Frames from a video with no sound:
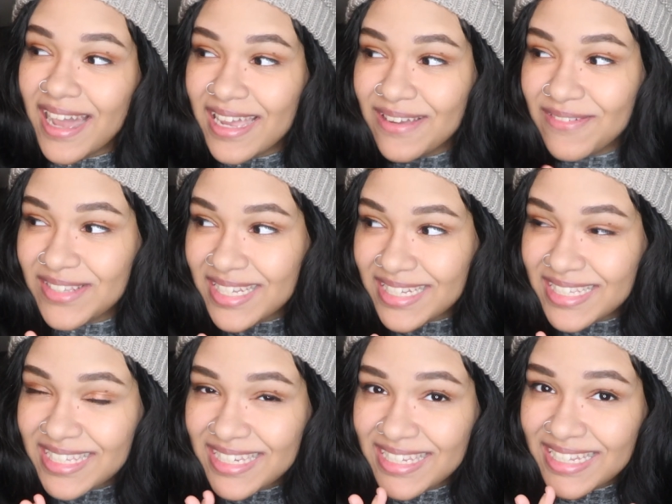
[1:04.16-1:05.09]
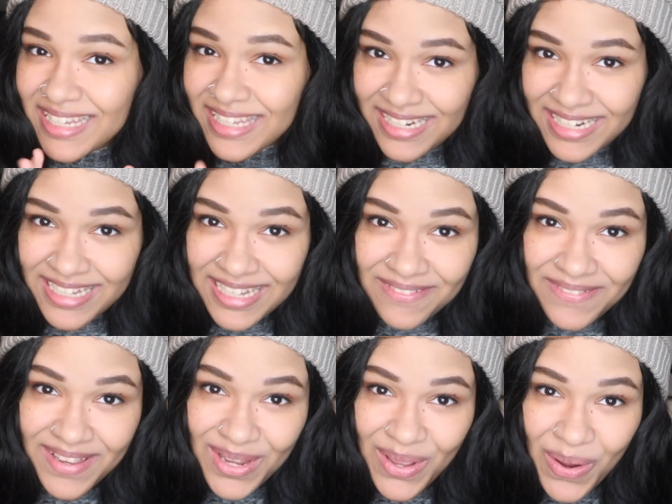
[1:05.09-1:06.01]
I have since deleted that
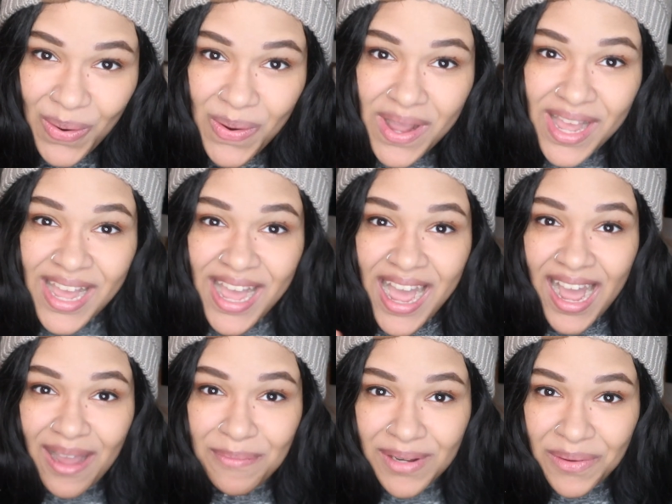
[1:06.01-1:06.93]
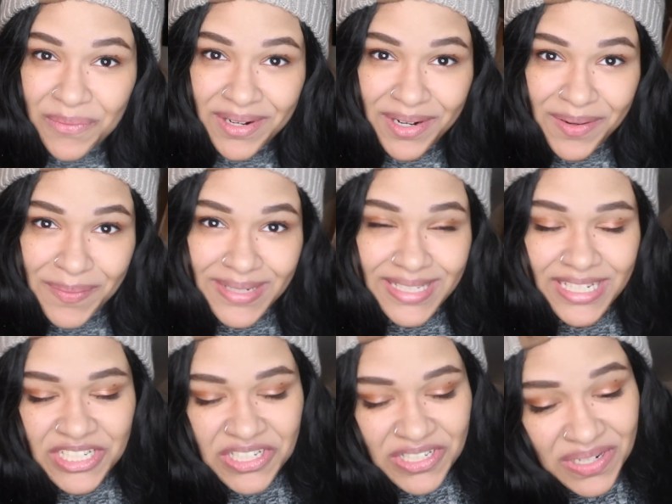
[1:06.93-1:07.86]
video. I'm not one hundred
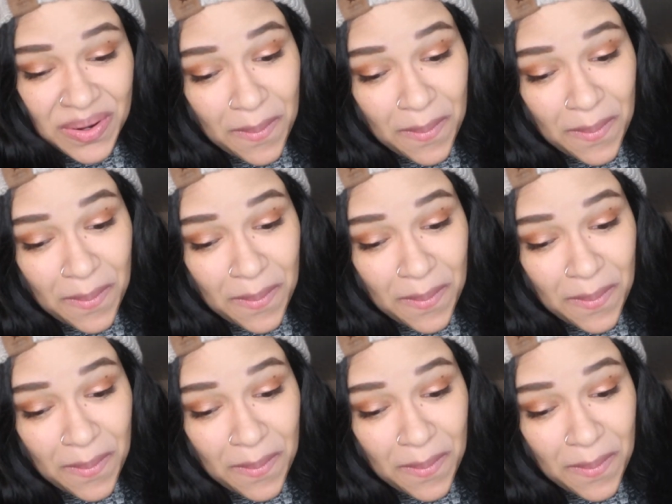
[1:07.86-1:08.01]
percent sure.